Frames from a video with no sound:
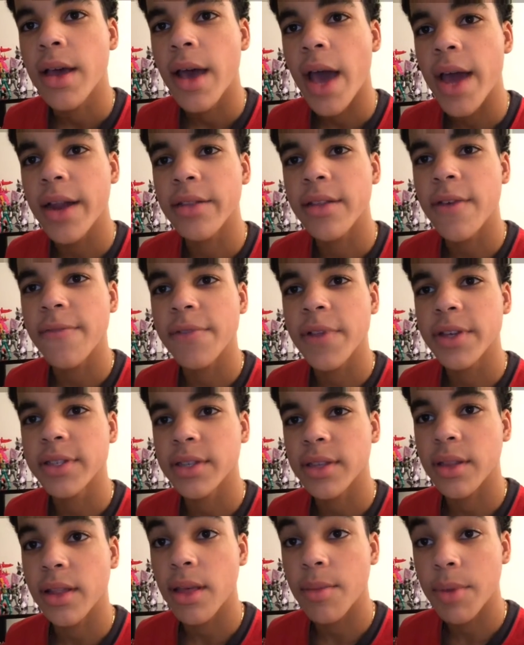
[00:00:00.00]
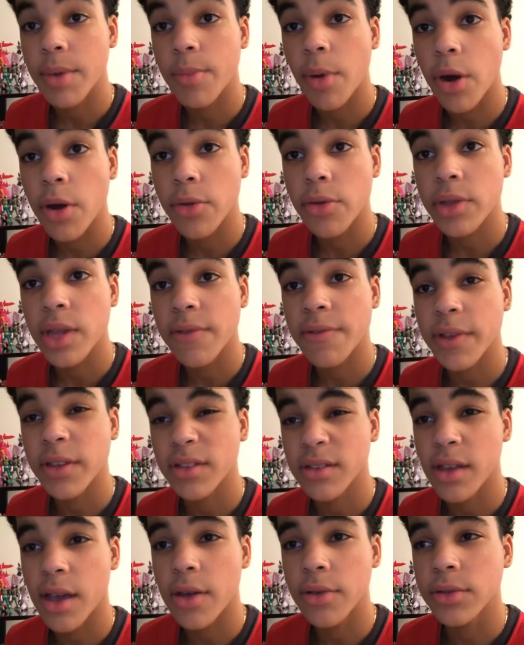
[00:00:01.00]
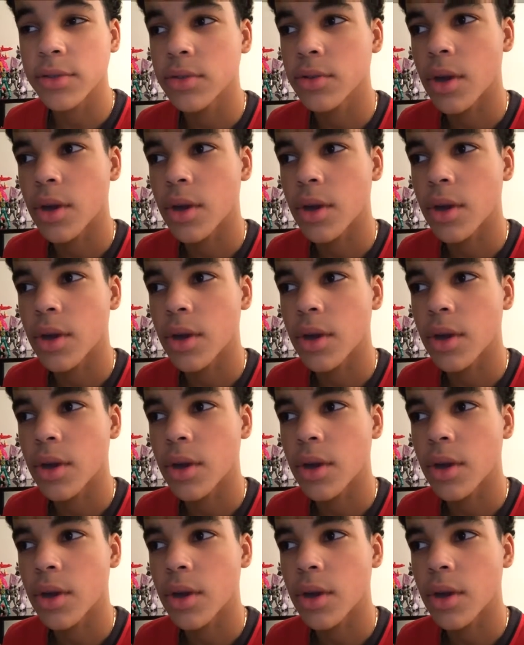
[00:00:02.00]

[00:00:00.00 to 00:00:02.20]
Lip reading: had a Netflix and they let me borrow the Netflix account.